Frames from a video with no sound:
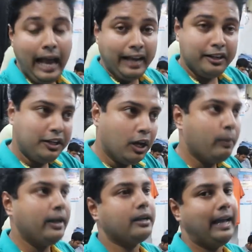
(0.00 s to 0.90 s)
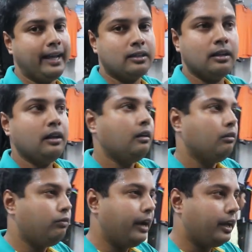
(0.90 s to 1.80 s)
and you will get
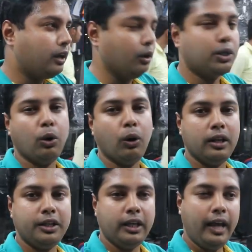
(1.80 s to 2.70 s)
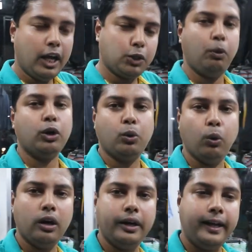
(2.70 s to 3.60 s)
very good quality, export
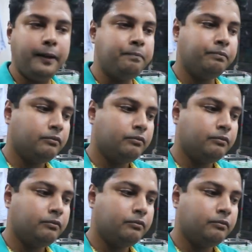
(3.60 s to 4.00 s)
quality,